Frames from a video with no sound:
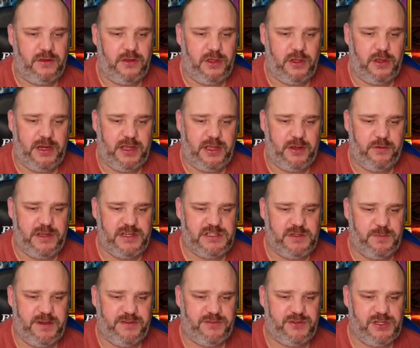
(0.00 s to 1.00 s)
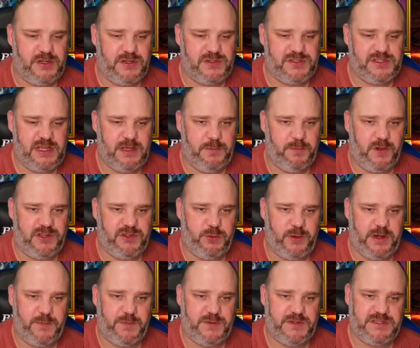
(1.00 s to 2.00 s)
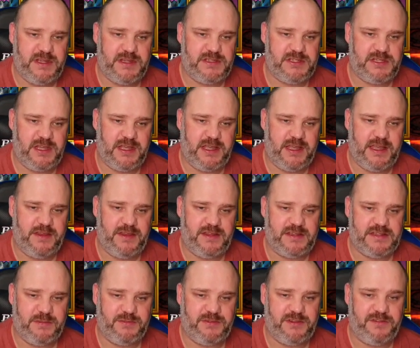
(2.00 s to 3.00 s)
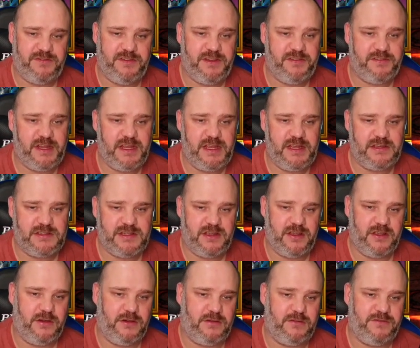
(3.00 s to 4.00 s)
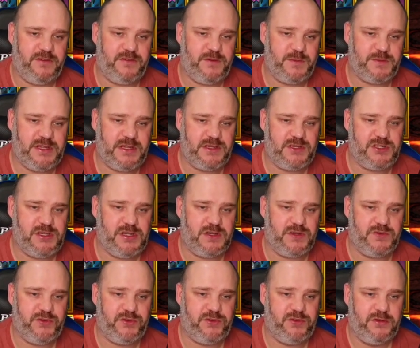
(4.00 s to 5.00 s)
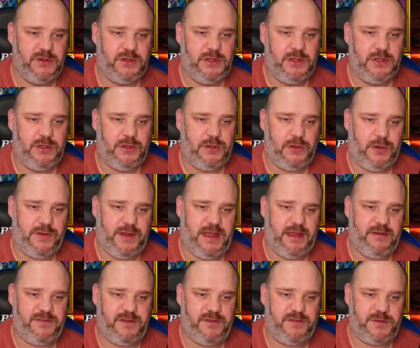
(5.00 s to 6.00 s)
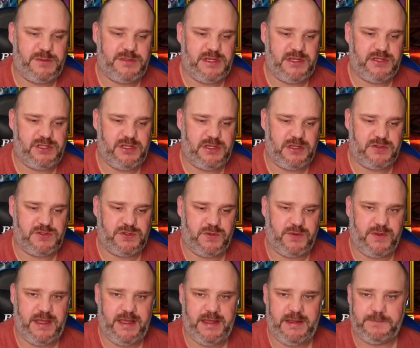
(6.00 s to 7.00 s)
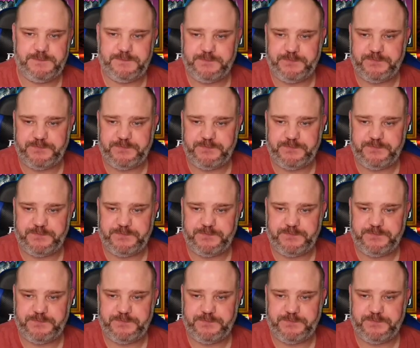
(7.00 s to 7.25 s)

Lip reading: You can increase the buff chance here by 20%, so you can get this up to 50, so you've got 50% chance on that, 50% chance on that.